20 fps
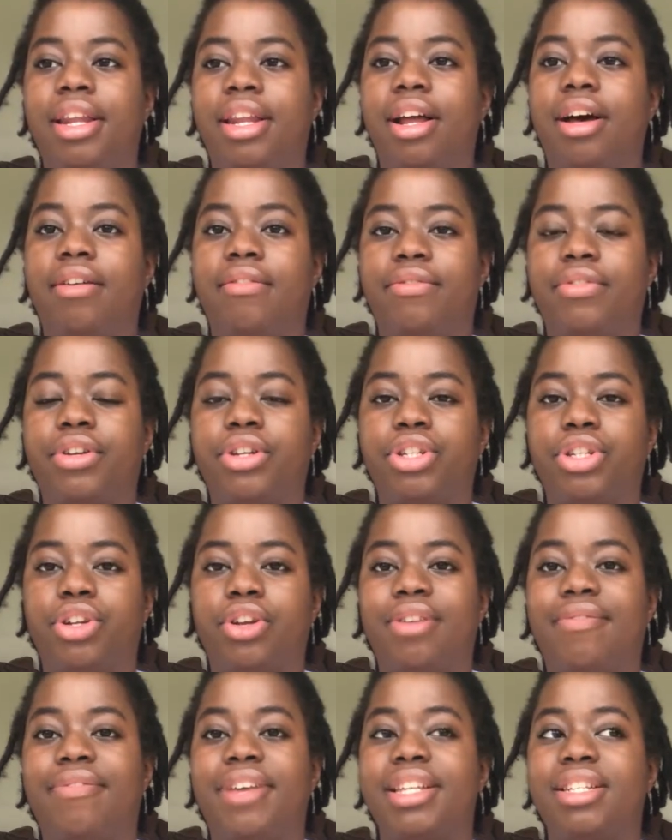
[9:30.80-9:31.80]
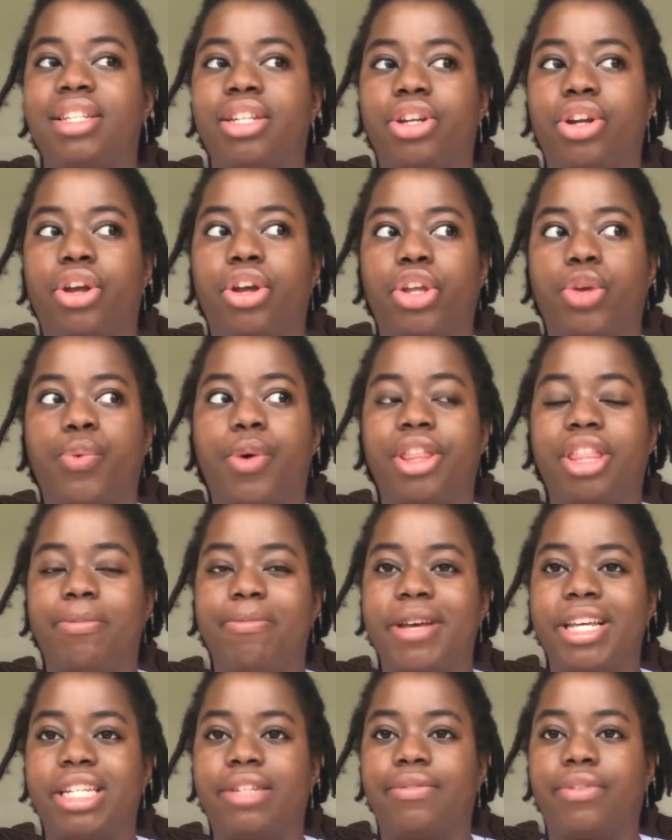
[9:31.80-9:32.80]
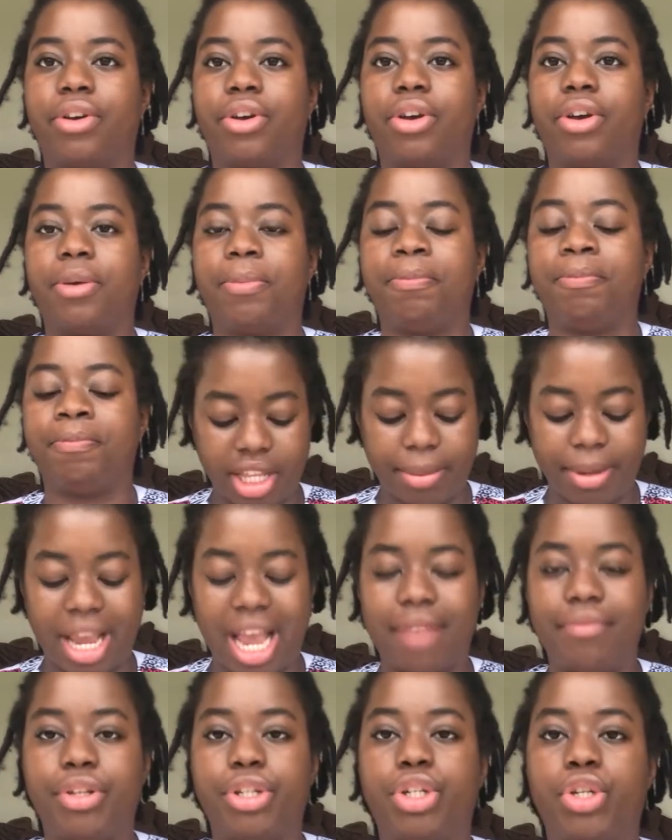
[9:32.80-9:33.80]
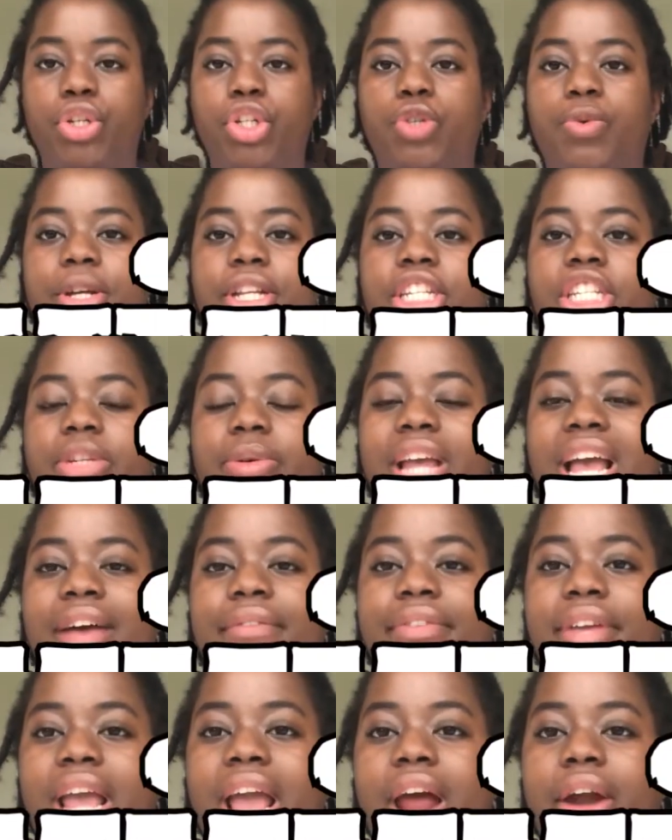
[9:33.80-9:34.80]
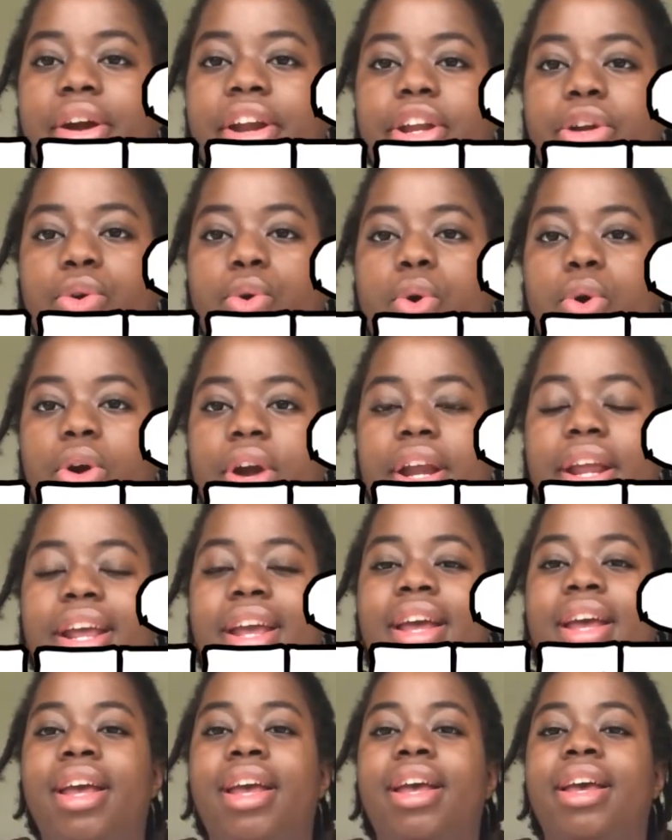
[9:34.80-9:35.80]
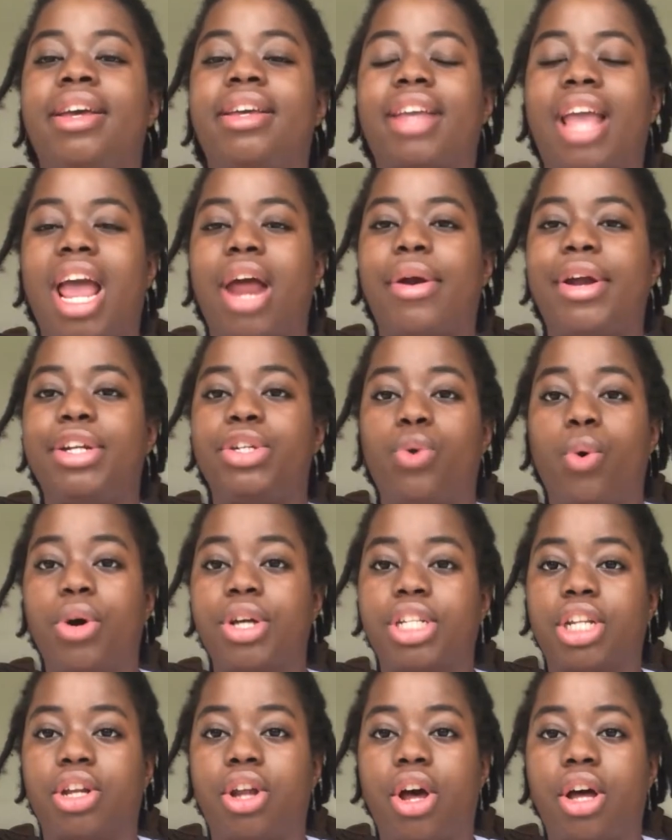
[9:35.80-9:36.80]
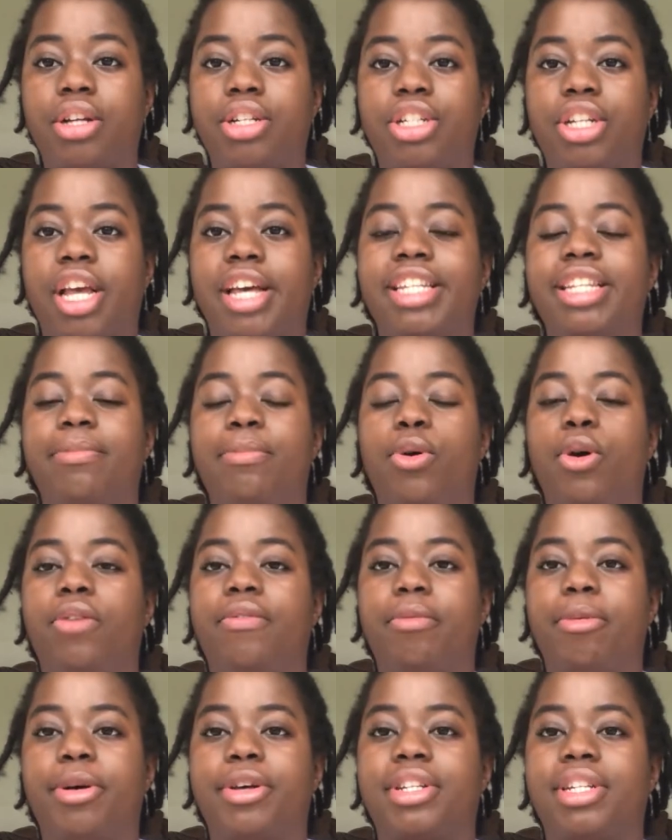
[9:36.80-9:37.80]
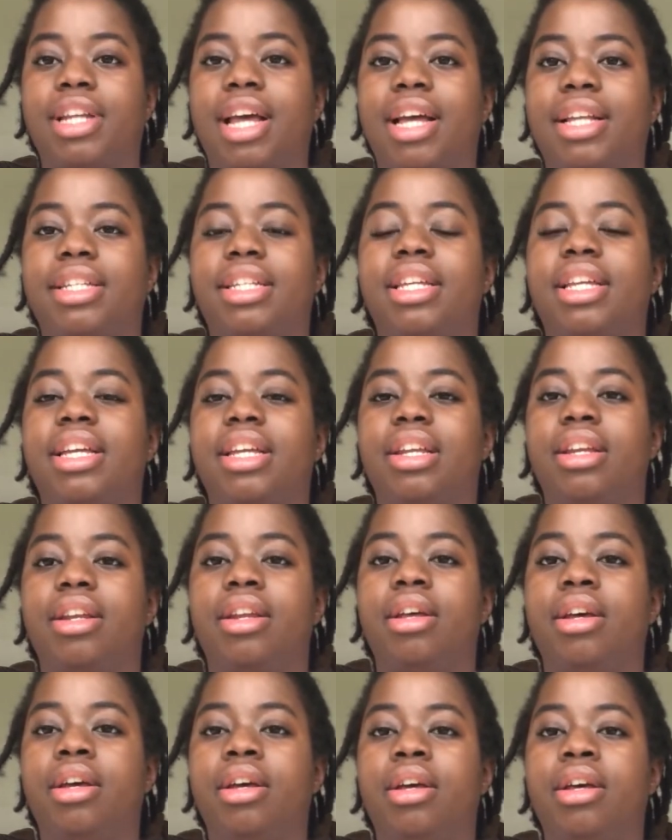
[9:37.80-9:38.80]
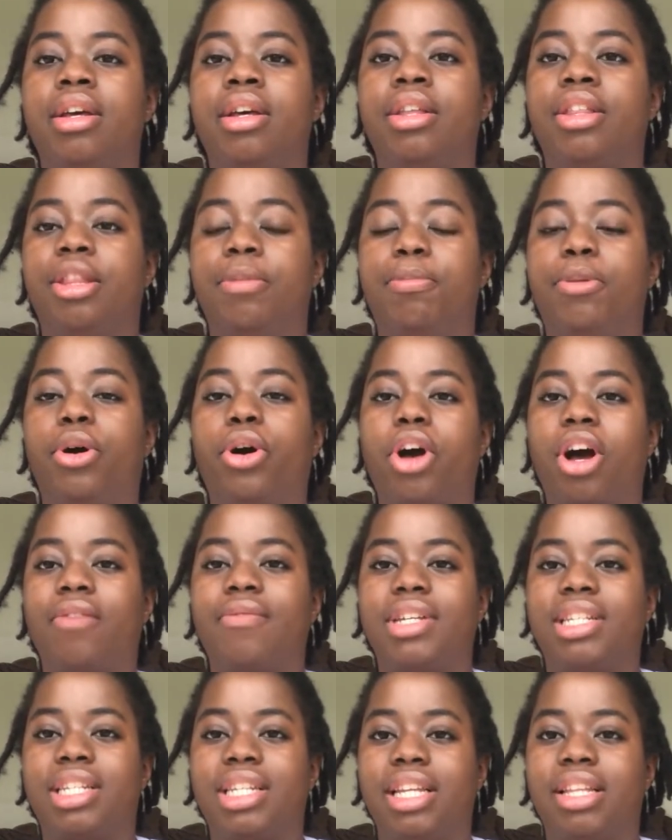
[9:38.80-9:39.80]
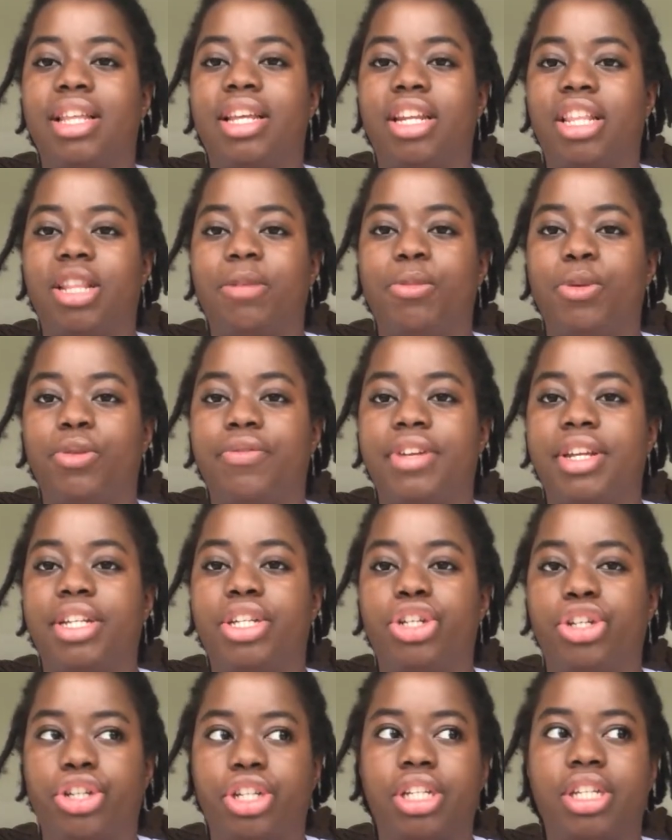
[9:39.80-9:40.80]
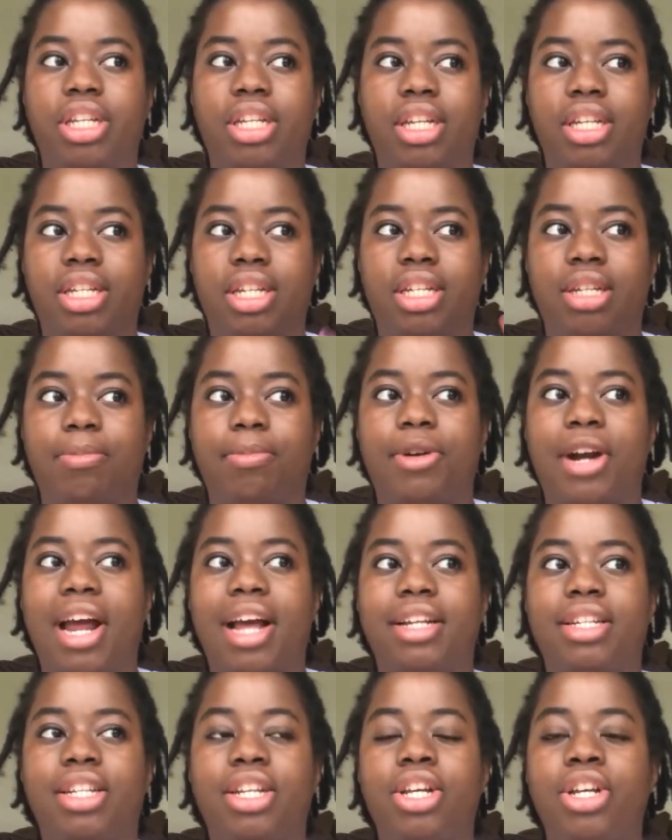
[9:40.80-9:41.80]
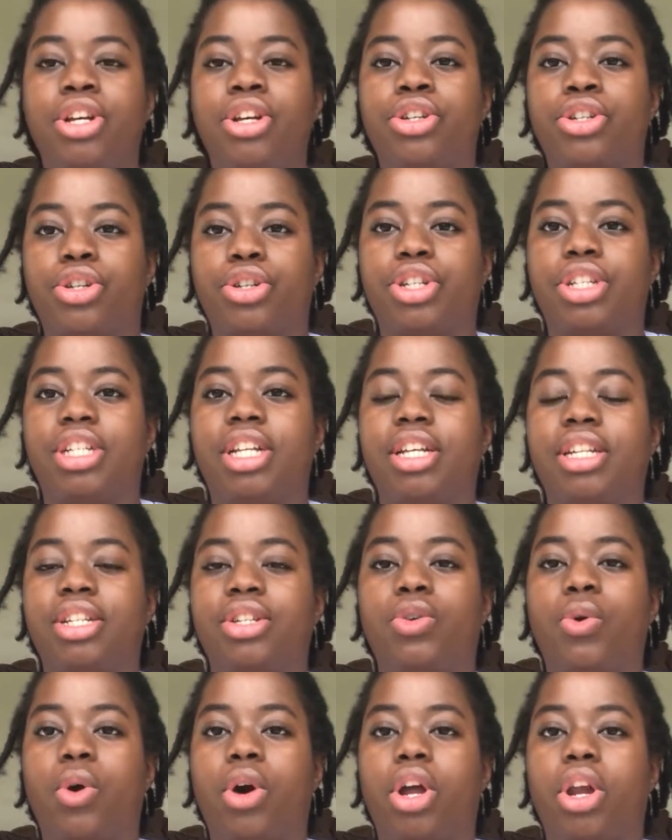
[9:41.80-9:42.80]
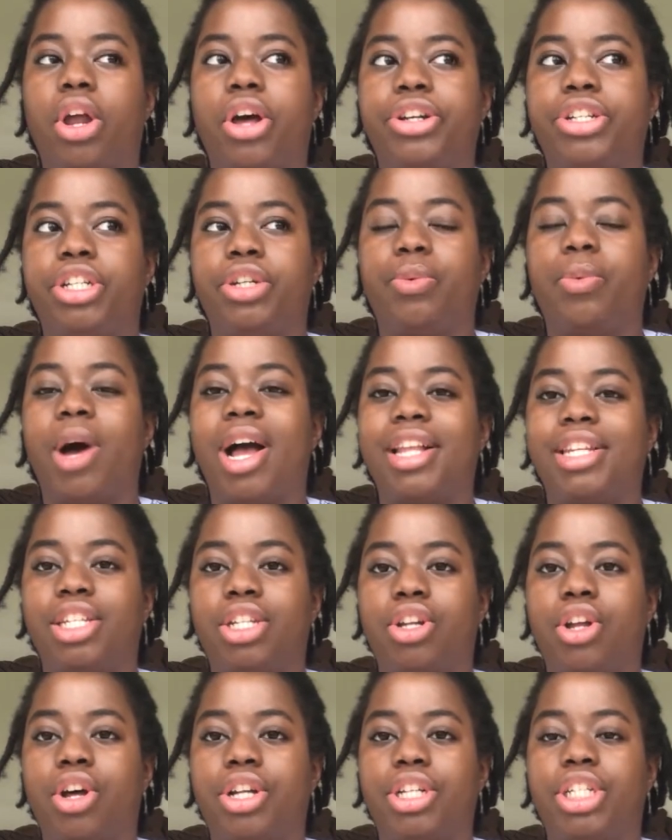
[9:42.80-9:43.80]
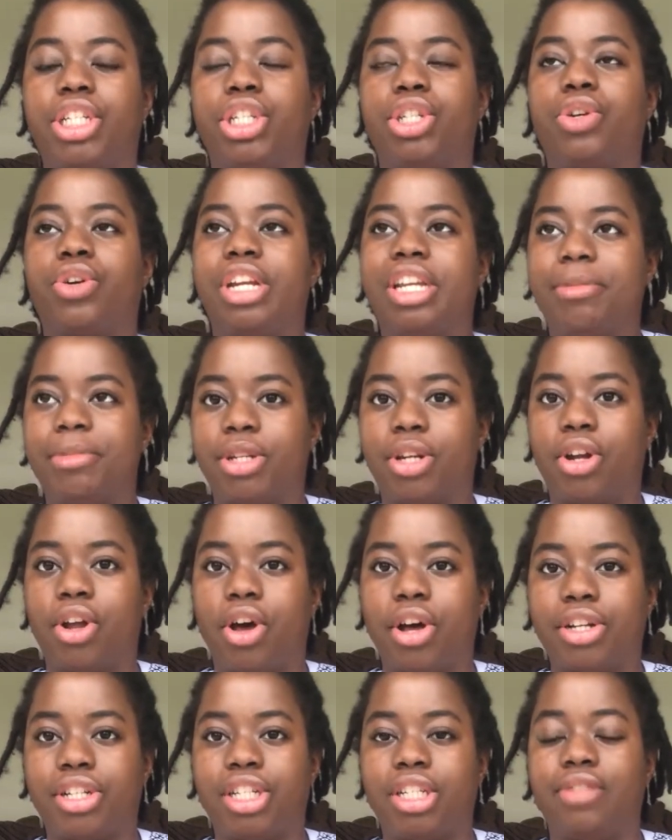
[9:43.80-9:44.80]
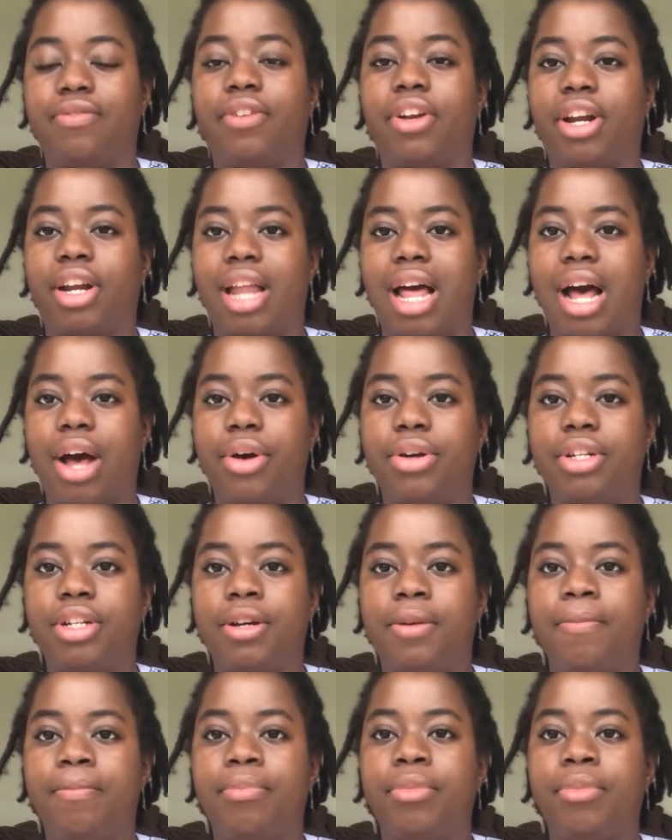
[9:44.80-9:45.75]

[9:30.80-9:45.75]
love because you're invested in her, you want the best for her. Then we have the two twins, so we have Carrie and Corey. Carrie talks a lot. She has more of a personality in the book, obviously, than in the movies. She's just seen as a sprat. So she does talk a lot, she whines a lot, she screams a lot, she's very loud.